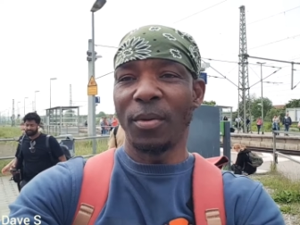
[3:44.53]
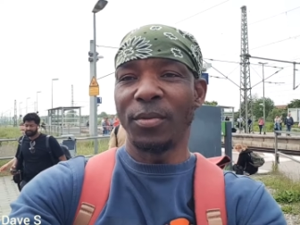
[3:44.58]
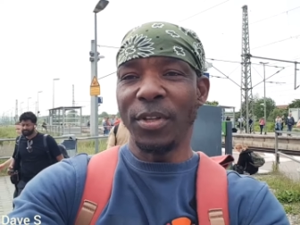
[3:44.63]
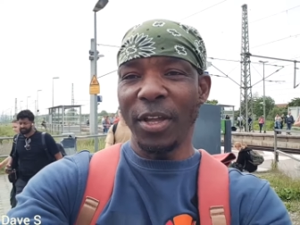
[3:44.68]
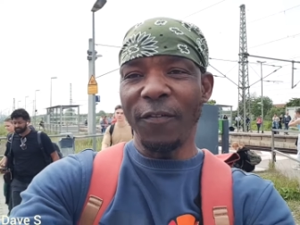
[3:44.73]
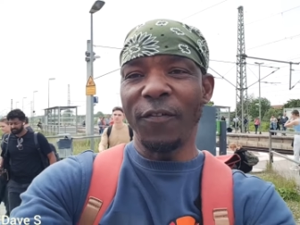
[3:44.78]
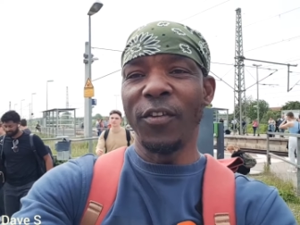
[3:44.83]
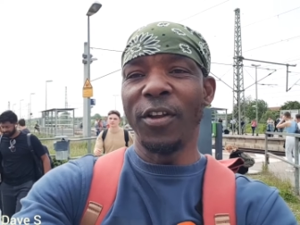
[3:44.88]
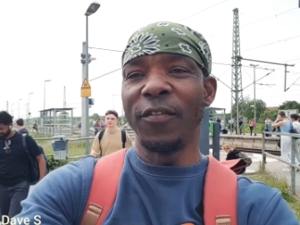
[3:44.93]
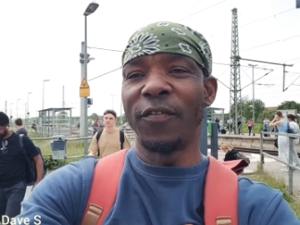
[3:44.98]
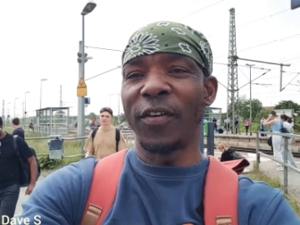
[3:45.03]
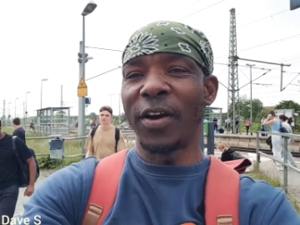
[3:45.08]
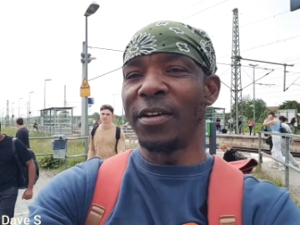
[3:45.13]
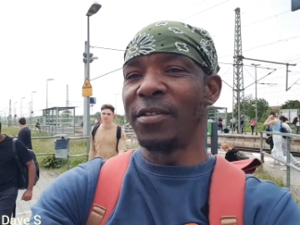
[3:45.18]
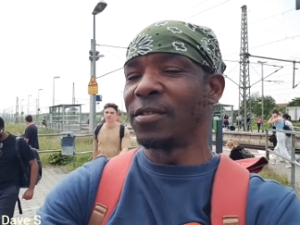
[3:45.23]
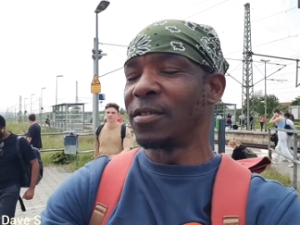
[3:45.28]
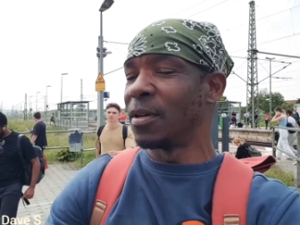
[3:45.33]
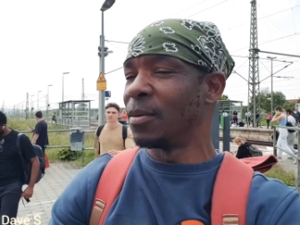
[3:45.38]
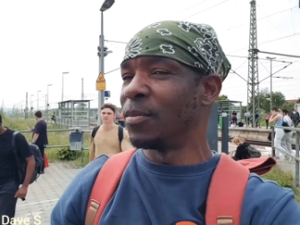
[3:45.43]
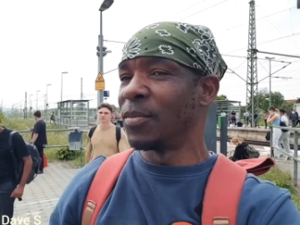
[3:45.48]
definitely
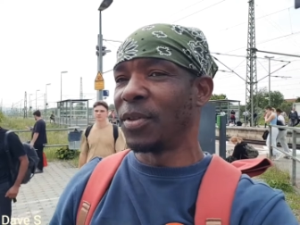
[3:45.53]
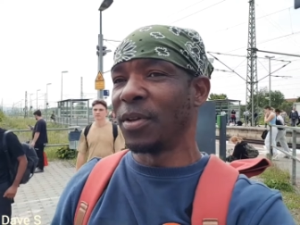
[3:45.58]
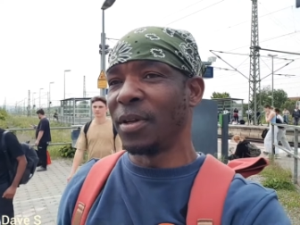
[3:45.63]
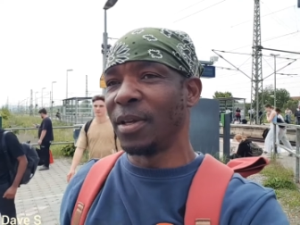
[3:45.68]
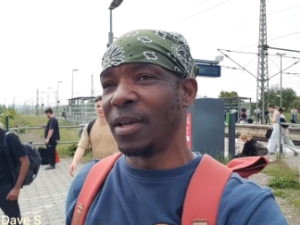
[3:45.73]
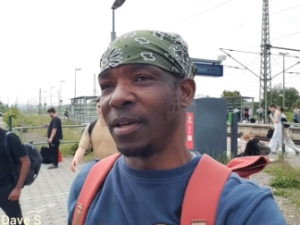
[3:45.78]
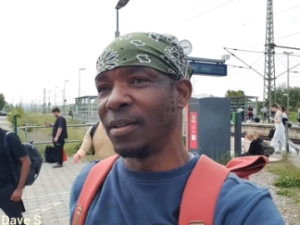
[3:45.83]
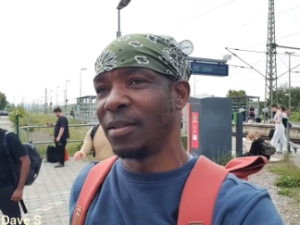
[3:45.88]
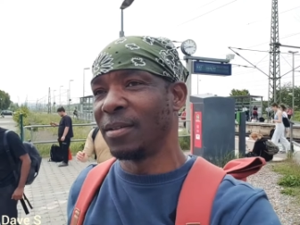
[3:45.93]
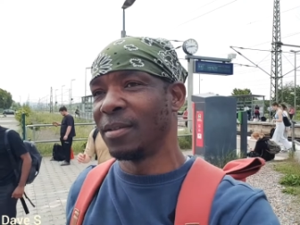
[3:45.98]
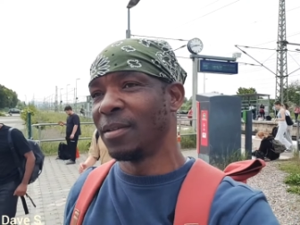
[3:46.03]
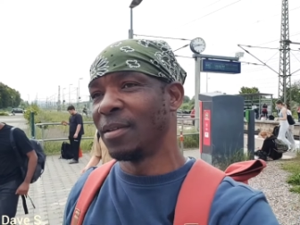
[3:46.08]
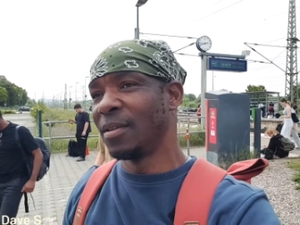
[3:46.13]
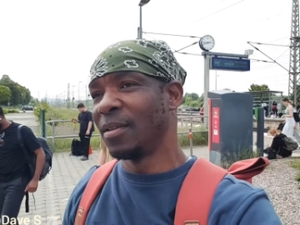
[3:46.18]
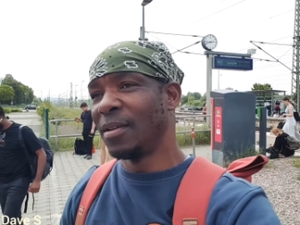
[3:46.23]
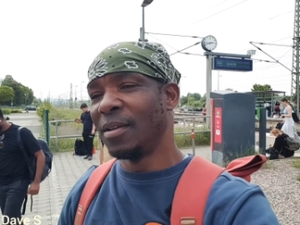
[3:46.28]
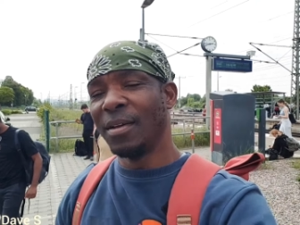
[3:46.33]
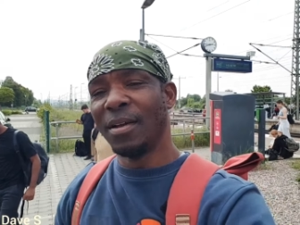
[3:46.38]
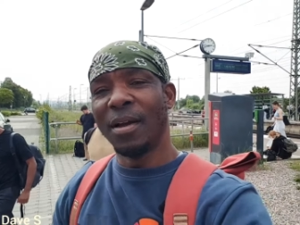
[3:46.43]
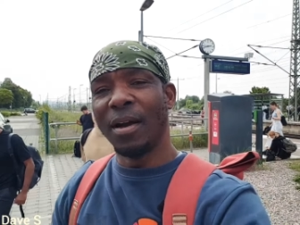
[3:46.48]
find something to eat
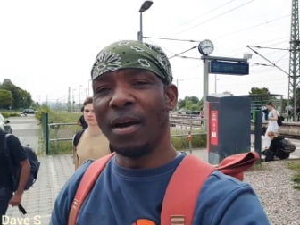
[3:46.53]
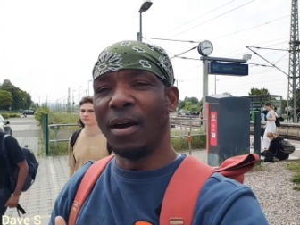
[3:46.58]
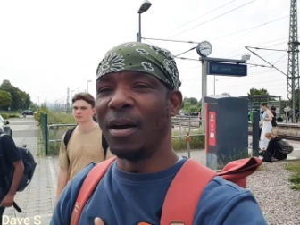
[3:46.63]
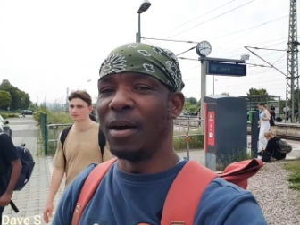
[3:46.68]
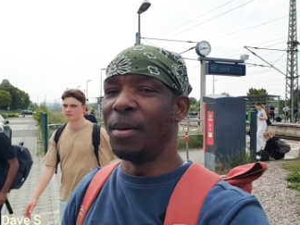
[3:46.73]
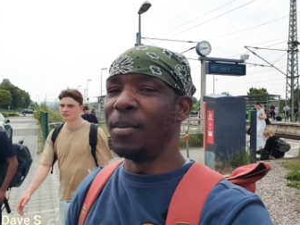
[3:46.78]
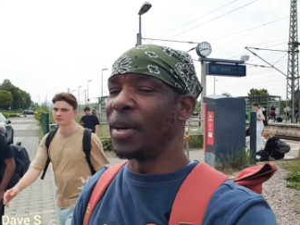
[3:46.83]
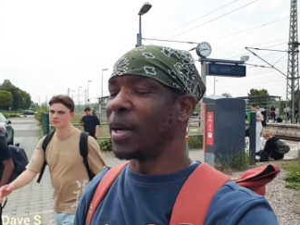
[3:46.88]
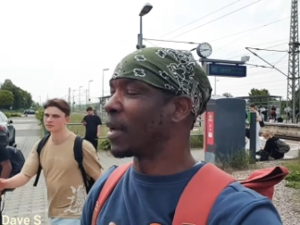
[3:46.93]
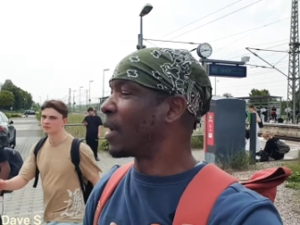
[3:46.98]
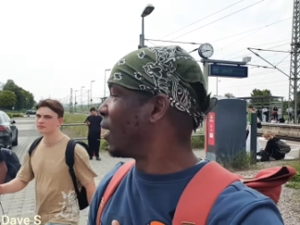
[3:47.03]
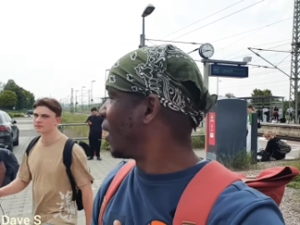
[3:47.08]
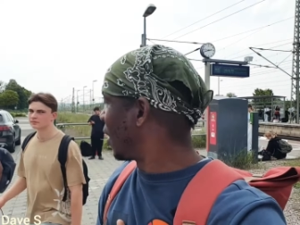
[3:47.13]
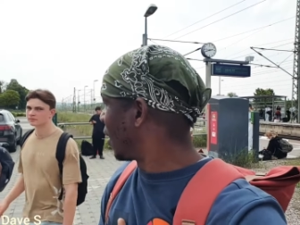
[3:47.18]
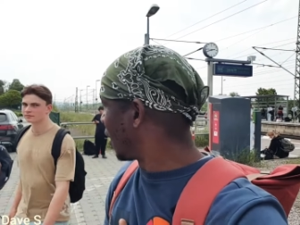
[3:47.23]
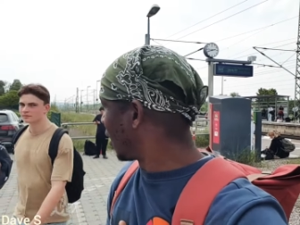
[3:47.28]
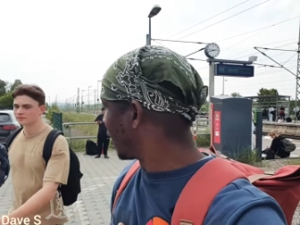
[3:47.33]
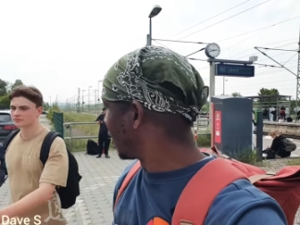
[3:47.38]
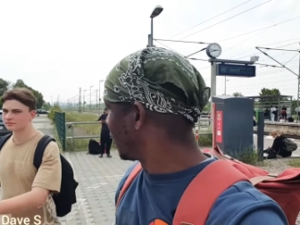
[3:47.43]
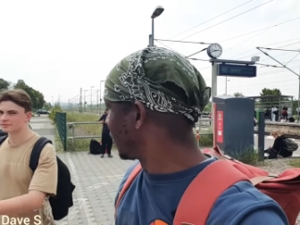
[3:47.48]
Oh my
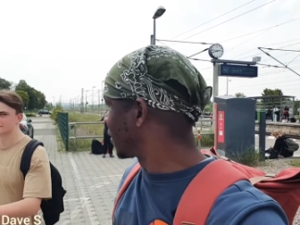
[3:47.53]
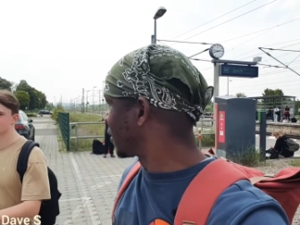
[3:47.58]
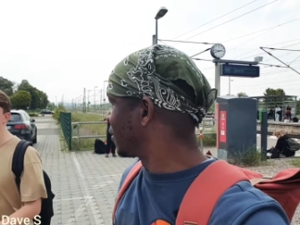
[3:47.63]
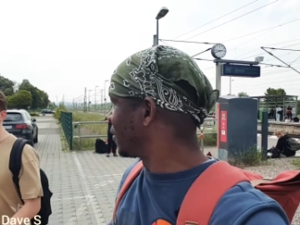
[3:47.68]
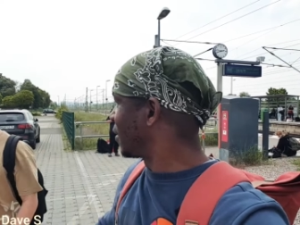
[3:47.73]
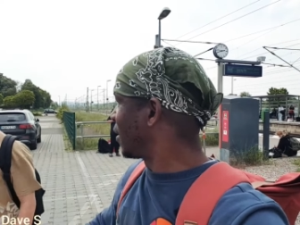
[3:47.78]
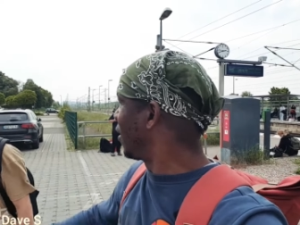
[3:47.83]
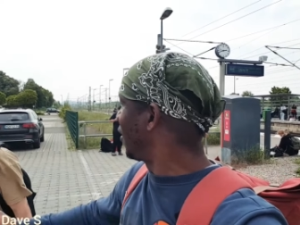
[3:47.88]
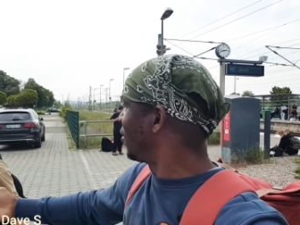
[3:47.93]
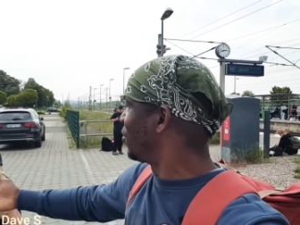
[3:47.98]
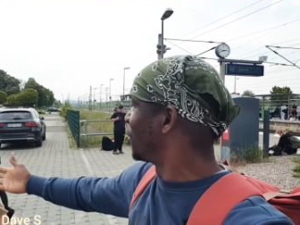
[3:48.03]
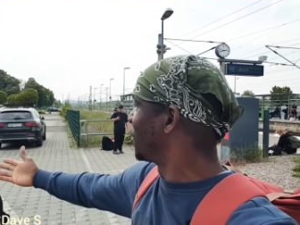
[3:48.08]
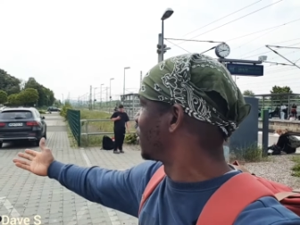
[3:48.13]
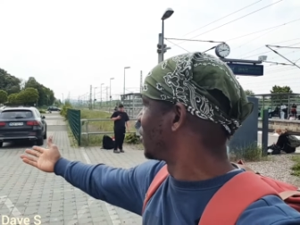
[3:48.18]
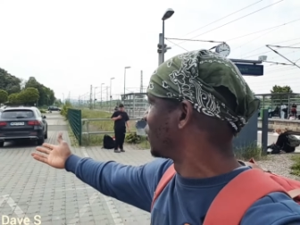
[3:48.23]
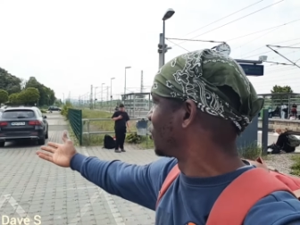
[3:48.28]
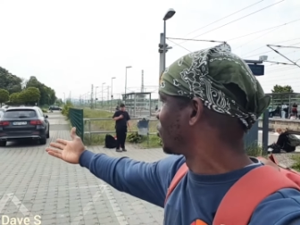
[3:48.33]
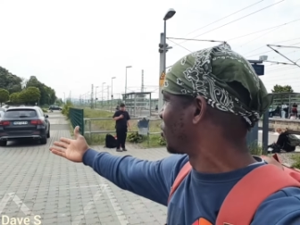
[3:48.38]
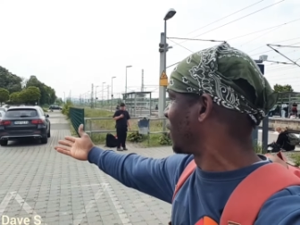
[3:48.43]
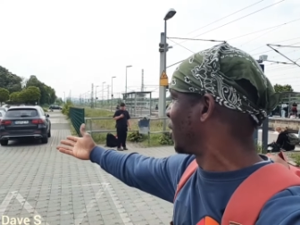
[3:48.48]
god, look at all all
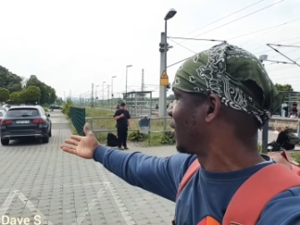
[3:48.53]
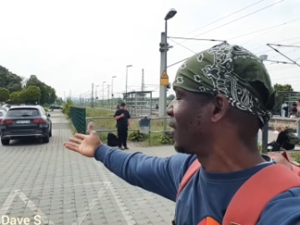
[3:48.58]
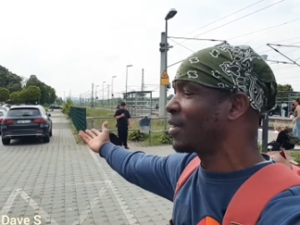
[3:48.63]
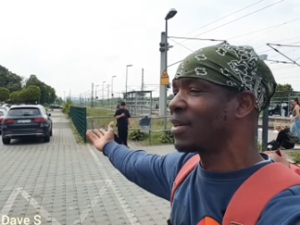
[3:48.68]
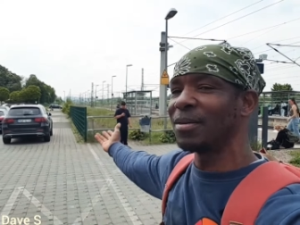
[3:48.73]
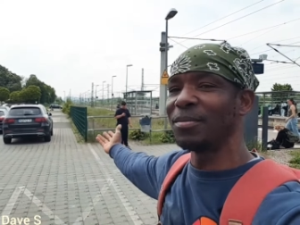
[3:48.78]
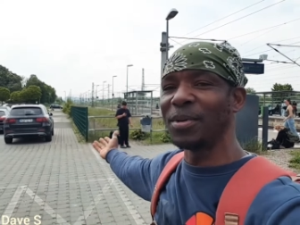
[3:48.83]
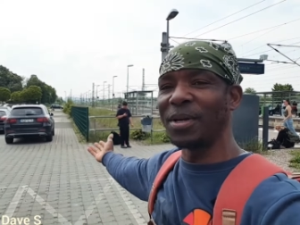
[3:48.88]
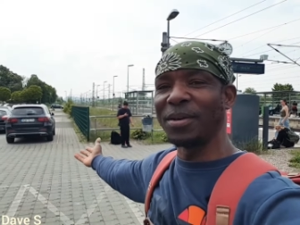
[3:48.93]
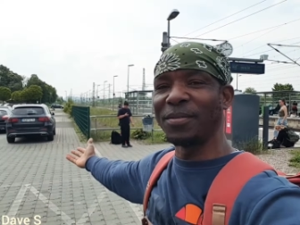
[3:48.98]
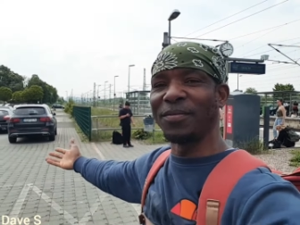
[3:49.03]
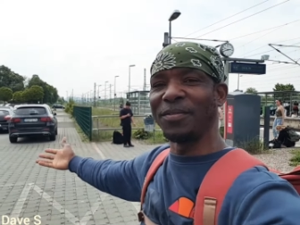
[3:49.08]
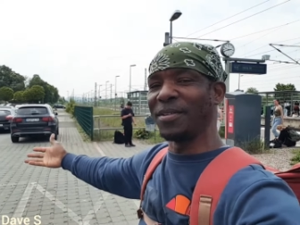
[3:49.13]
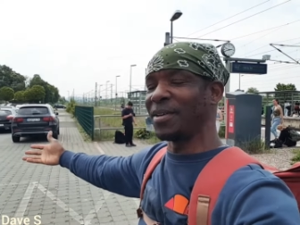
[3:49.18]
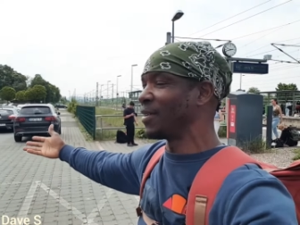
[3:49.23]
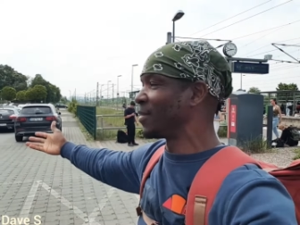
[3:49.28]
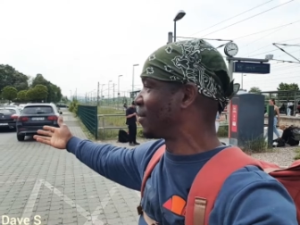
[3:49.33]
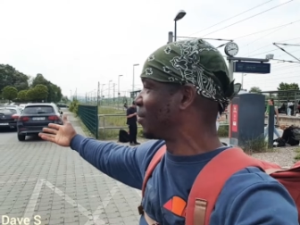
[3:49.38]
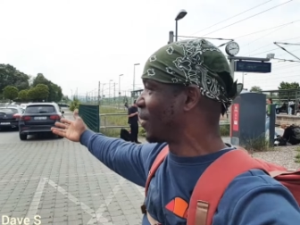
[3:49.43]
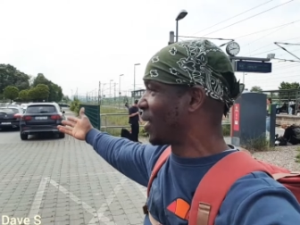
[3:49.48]
these friends. Look at my
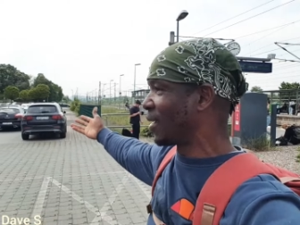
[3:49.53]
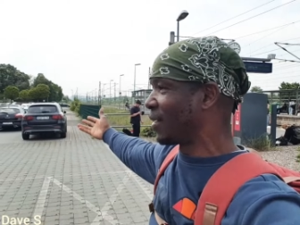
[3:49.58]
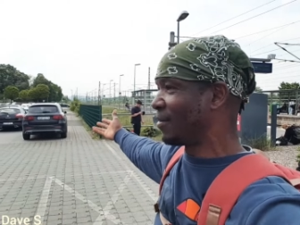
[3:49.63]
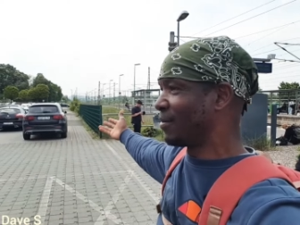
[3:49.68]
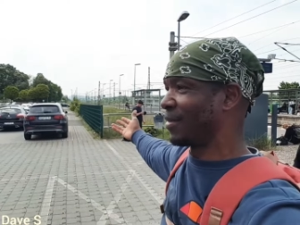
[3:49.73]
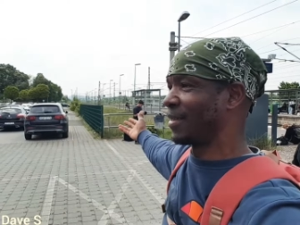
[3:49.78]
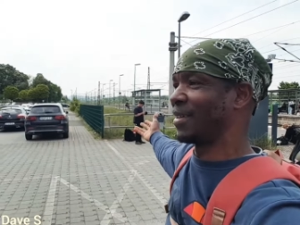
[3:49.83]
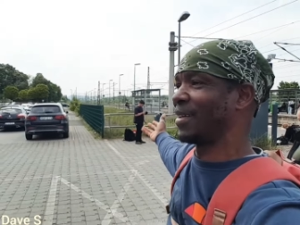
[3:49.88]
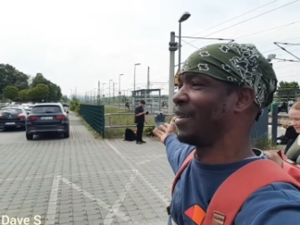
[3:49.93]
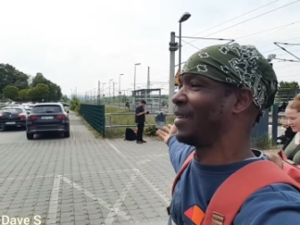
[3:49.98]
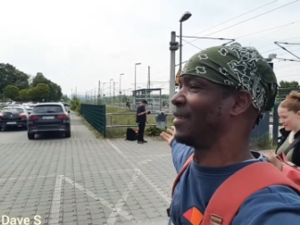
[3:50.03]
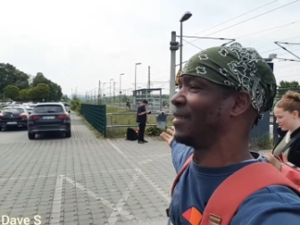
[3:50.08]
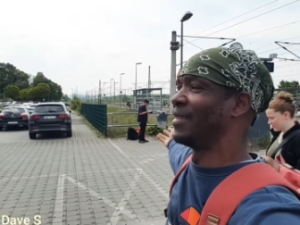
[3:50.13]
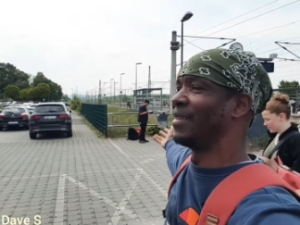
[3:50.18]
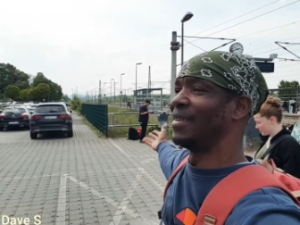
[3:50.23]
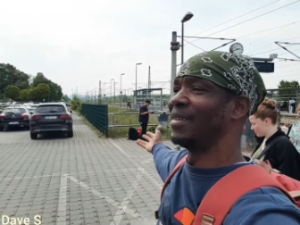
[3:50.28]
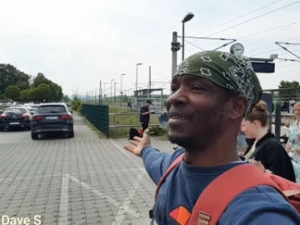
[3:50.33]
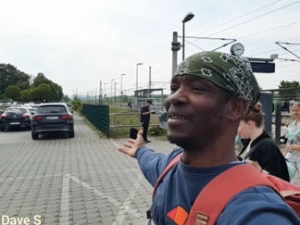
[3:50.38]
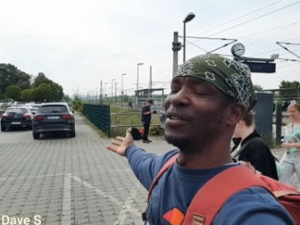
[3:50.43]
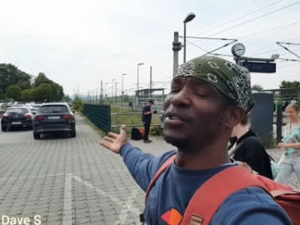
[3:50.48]
friends, man. Look at
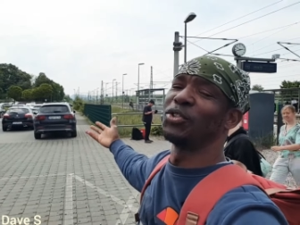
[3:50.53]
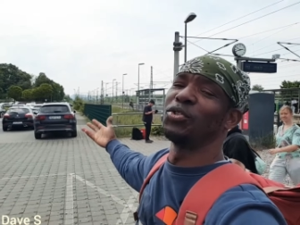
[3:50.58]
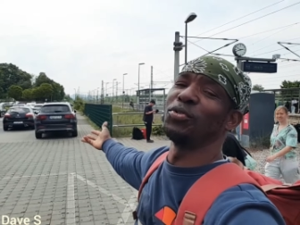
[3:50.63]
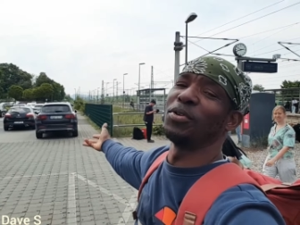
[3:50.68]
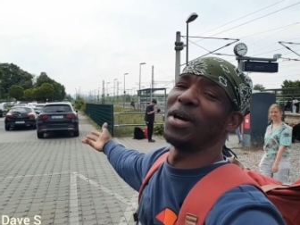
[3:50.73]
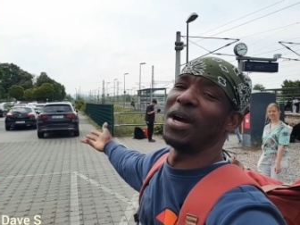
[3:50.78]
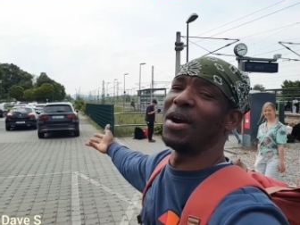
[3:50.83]
two